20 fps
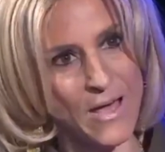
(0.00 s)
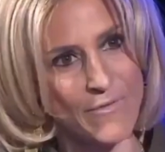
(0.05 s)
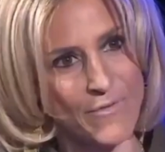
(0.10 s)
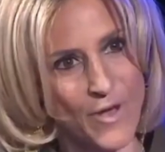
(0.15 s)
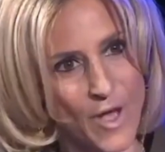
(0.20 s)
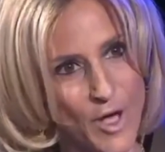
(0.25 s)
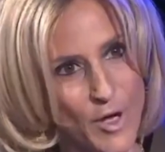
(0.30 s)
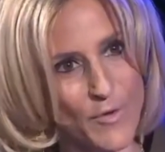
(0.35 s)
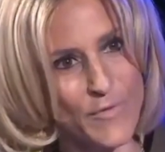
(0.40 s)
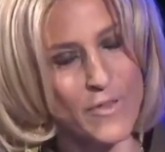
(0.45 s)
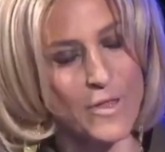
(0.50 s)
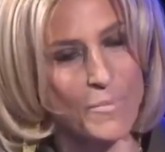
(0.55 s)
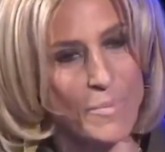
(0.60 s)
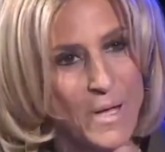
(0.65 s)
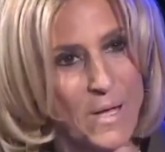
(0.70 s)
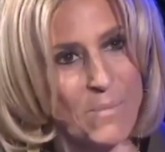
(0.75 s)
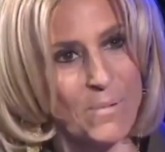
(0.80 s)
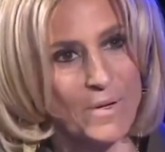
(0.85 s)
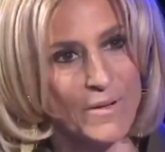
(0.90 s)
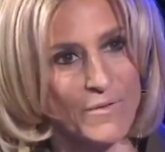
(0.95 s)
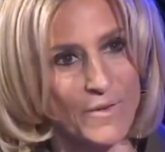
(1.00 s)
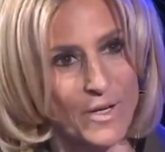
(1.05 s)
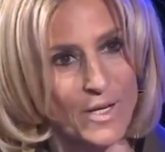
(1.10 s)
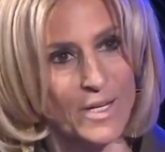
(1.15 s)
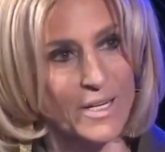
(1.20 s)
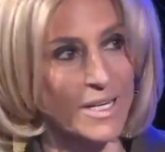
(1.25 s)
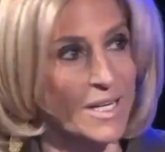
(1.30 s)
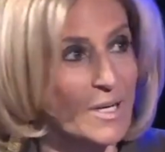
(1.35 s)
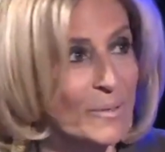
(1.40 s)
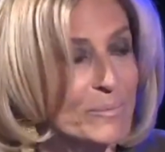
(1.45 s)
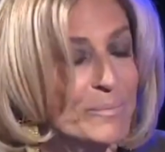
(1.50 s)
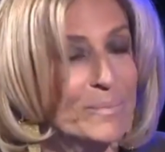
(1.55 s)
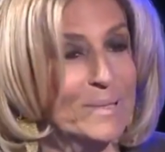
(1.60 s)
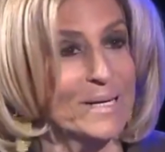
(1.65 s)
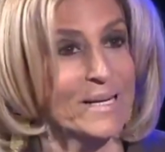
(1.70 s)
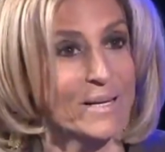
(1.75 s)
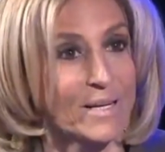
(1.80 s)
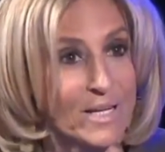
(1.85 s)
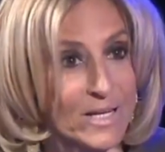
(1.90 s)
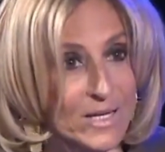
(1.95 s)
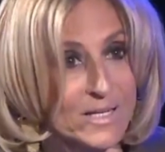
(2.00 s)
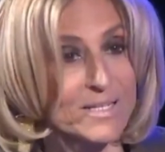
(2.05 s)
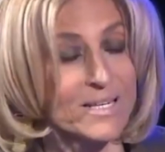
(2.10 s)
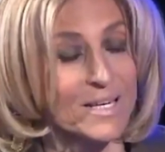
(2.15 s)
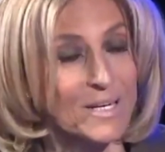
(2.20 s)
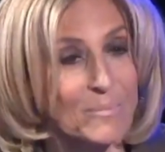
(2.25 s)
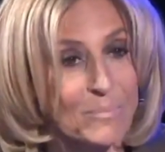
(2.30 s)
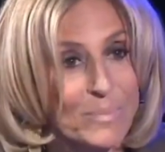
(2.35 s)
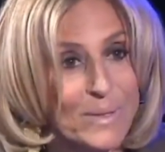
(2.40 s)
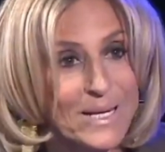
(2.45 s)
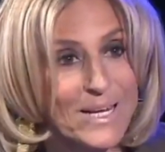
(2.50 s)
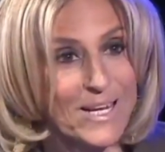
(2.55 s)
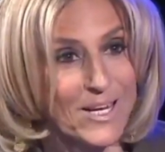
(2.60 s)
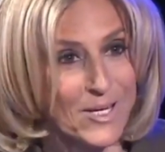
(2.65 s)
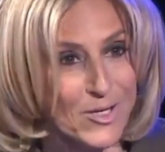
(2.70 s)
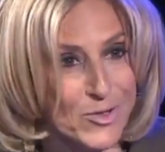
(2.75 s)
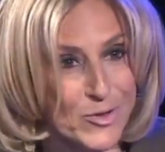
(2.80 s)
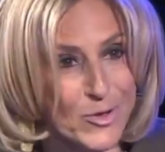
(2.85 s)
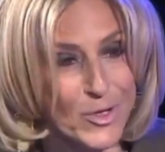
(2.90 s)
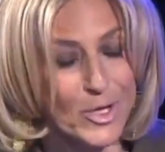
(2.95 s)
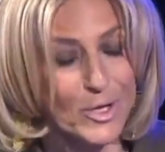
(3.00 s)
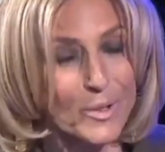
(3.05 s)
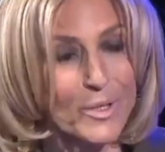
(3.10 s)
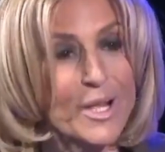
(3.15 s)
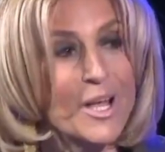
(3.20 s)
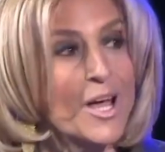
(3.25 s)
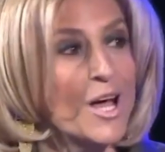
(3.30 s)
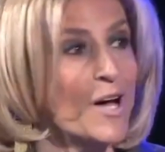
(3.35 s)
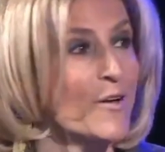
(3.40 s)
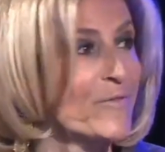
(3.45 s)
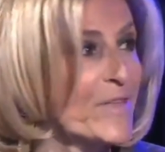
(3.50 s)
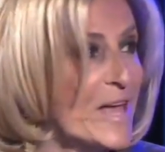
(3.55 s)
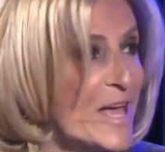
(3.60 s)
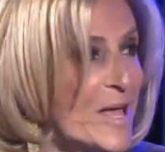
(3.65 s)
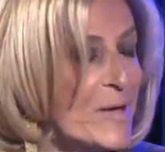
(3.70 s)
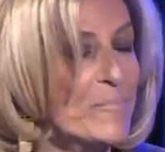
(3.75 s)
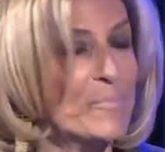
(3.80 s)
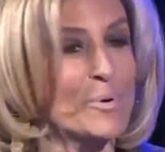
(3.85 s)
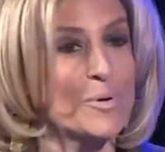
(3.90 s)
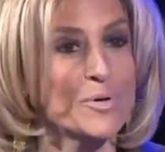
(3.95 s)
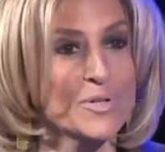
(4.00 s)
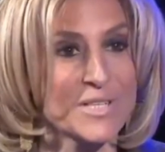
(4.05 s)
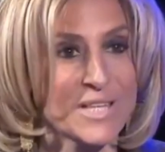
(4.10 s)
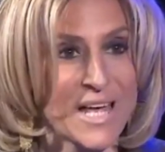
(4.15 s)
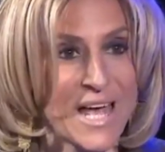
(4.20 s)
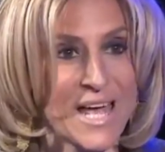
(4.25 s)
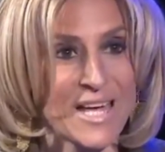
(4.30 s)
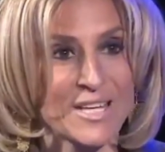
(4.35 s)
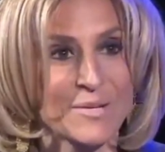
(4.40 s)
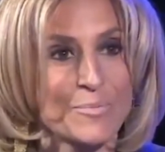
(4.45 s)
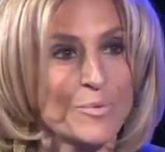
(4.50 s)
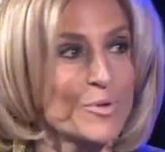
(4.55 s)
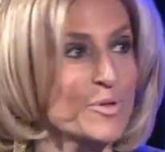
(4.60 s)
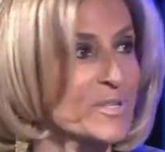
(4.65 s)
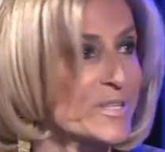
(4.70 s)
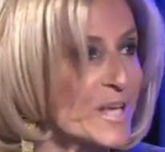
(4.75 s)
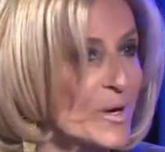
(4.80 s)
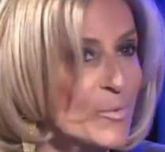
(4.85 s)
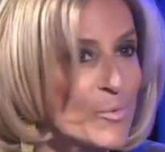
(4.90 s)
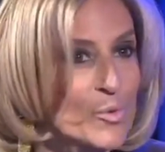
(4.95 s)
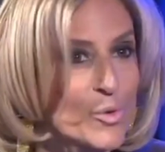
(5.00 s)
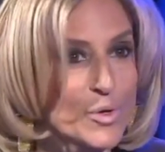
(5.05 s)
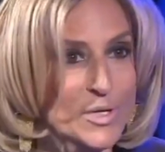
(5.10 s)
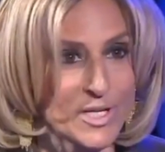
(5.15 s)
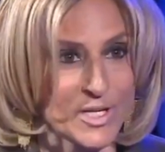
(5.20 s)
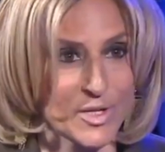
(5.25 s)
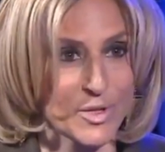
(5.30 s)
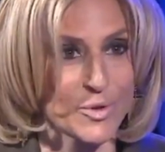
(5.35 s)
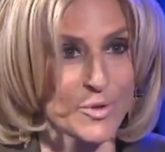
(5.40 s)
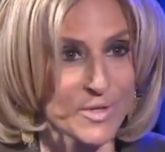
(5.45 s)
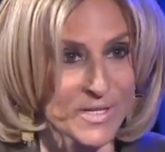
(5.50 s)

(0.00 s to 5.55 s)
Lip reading: have, over the people of Gaza, complete control of their imports, their exports, their water